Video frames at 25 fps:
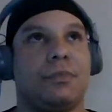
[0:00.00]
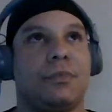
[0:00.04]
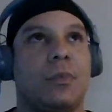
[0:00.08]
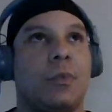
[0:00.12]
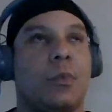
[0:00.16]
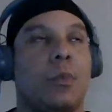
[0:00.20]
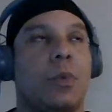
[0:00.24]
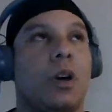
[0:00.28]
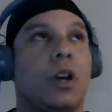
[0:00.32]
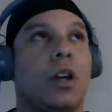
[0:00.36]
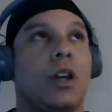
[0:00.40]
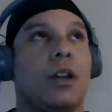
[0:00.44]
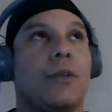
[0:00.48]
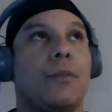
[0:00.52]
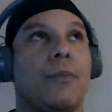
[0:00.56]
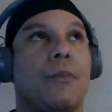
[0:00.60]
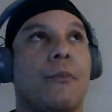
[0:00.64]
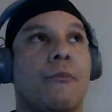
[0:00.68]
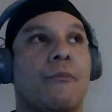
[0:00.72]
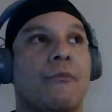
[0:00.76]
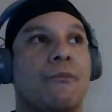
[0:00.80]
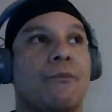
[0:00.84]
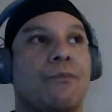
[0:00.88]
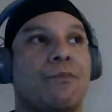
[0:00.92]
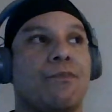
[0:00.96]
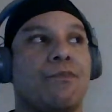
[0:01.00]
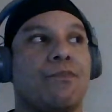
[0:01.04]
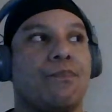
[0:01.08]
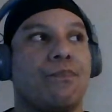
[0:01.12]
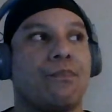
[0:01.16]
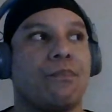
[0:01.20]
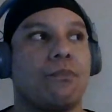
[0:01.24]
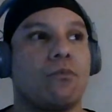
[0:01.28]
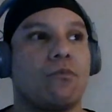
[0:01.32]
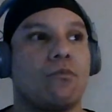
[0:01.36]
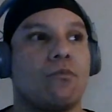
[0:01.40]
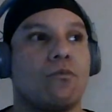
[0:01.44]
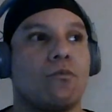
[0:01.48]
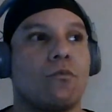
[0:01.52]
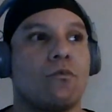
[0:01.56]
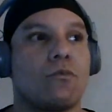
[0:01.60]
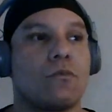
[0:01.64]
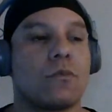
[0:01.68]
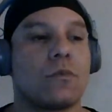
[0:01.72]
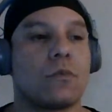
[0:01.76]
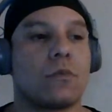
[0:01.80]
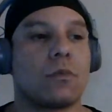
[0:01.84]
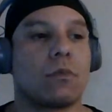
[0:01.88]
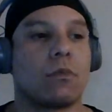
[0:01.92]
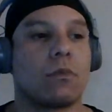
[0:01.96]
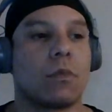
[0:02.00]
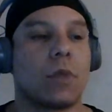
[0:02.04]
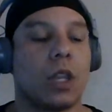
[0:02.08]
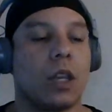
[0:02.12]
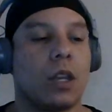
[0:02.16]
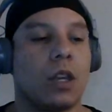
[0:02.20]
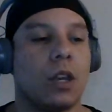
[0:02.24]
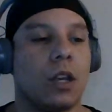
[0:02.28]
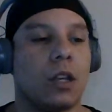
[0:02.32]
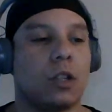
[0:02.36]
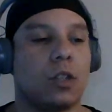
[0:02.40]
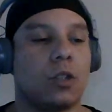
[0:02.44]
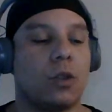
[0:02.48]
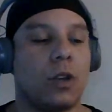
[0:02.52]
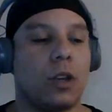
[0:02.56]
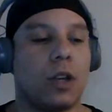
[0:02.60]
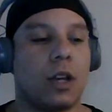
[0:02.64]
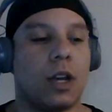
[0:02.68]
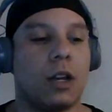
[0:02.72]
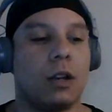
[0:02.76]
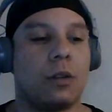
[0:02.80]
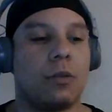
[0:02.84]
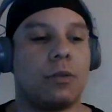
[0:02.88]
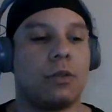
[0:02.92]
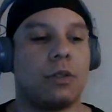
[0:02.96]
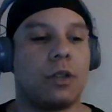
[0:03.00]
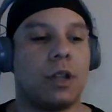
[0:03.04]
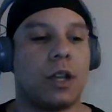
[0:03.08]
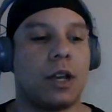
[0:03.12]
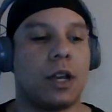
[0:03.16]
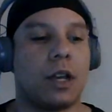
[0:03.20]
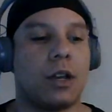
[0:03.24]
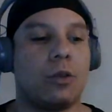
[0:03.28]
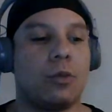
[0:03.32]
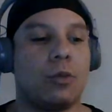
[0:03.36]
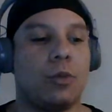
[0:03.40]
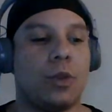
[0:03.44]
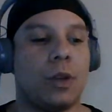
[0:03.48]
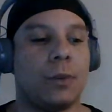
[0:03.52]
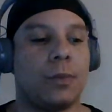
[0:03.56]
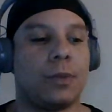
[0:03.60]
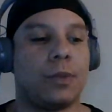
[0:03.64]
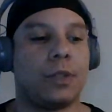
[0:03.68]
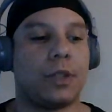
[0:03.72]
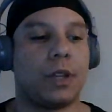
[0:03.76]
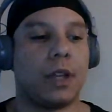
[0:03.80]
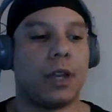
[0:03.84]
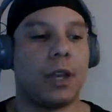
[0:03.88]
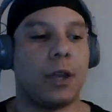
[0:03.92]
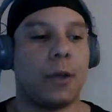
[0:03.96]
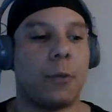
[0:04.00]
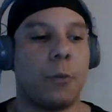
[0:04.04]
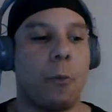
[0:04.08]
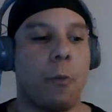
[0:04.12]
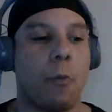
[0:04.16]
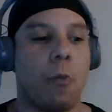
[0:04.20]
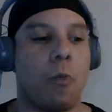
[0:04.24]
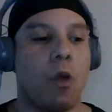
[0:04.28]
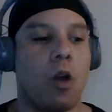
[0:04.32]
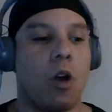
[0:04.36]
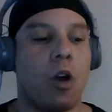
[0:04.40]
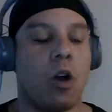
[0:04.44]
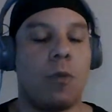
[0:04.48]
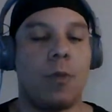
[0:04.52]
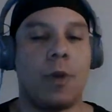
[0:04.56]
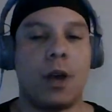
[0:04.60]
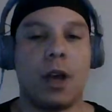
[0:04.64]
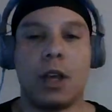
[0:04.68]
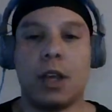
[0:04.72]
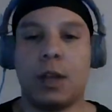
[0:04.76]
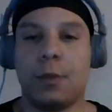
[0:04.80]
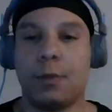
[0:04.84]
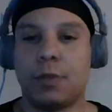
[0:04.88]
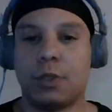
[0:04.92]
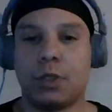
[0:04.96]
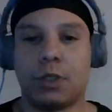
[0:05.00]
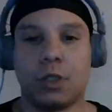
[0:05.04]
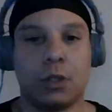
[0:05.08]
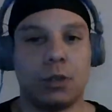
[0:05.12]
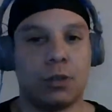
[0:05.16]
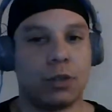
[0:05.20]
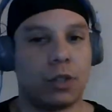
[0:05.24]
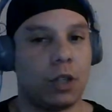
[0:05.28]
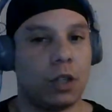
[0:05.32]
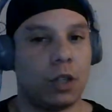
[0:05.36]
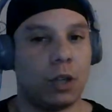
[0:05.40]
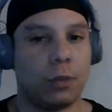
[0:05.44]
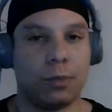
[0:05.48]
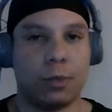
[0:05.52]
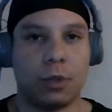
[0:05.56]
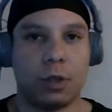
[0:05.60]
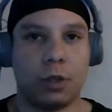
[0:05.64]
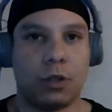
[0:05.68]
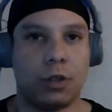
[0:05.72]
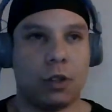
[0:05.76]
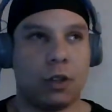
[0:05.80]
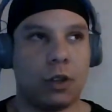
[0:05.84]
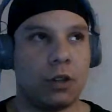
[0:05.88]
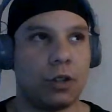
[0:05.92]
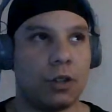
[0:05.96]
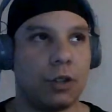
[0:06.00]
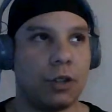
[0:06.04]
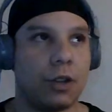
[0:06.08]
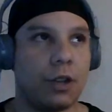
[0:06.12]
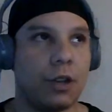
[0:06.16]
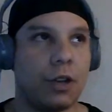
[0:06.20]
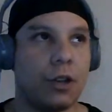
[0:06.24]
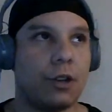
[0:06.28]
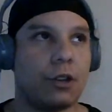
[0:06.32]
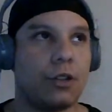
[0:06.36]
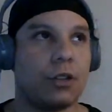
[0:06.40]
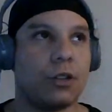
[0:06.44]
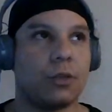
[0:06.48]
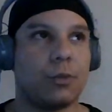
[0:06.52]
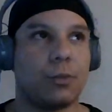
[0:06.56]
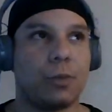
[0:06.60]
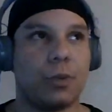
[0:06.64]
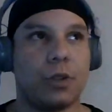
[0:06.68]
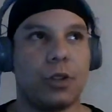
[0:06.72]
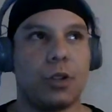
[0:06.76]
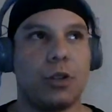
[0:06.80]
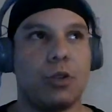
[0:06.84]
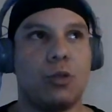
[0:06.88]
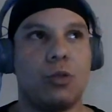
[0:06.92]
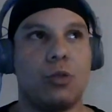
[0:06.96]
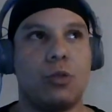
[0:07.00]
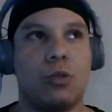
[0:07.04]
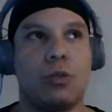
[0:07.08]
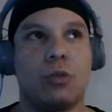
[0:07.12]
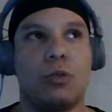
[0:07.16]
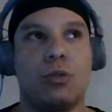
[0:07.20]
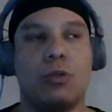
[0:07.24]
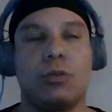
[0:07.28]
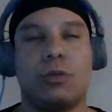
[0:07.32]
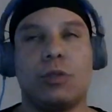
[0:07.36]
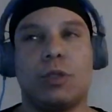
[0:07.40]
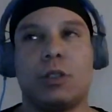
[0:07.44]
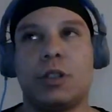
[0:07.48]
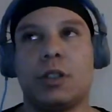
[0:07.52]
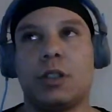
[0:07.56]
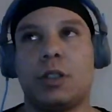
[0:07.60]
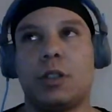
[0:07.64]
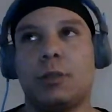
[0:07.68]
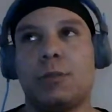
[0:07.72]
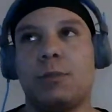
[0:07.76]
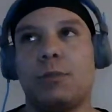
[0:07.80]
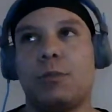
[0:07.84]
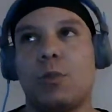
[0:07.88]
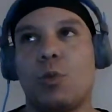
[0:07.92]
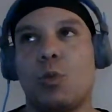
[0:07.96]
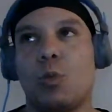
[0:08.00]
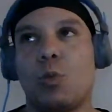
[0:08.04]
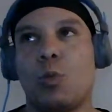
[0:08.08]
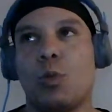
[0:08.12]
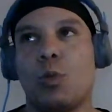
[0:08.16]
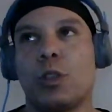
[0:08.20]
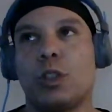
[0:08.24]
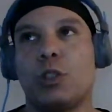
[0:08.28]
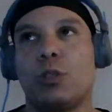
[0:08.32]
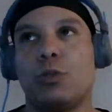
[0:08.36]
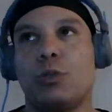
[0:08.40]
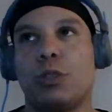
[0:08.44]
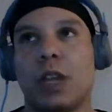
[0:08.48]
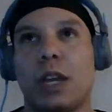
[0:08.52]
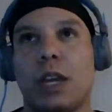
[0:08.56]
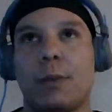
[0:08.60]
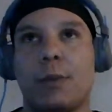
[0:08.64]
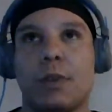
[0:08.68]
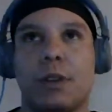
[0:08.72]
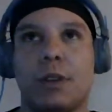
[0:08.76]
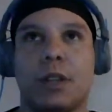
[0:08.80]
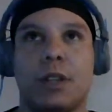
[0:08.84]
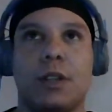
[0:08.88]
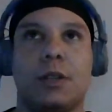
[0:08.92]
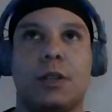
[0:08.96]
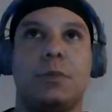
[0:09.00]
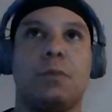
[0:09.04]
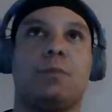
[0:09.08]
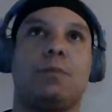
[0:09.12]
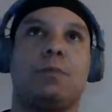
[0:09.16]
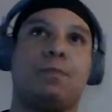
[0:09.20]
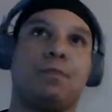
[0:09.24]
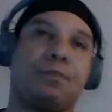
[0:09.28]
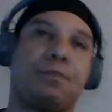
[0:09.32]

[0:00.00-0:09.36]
but yeah. So I got a website. All my episodes get uploaded onto there, and it's pretty cool. Once you type it in,